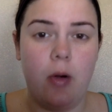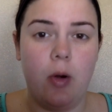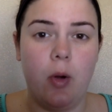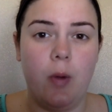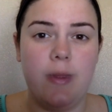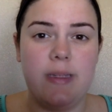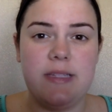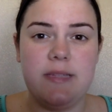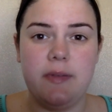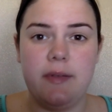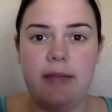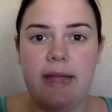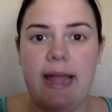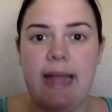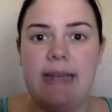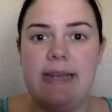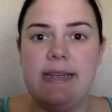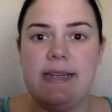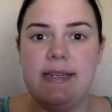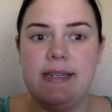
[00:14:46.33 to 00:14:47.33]
or always felt like I
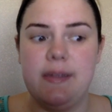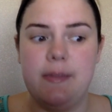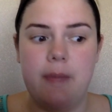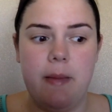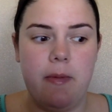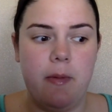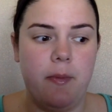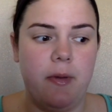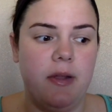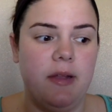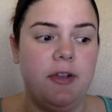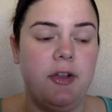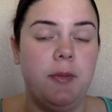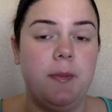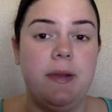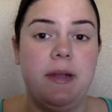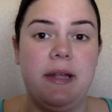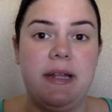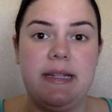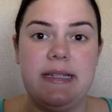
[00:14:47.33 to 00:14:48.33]
needed to maybe put a little
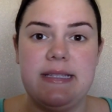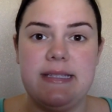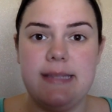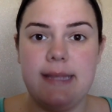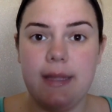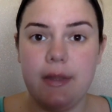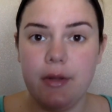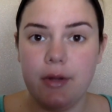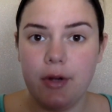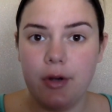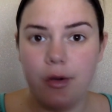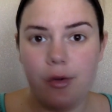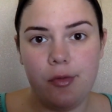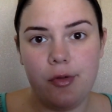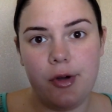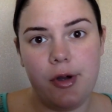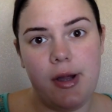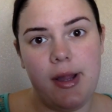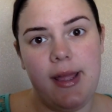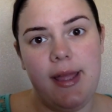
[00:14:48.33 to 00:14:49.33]
bit of concealer
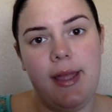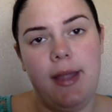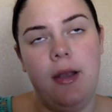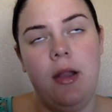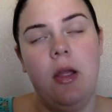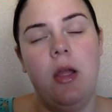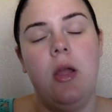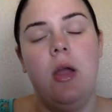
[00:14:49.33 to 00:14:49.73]
over it,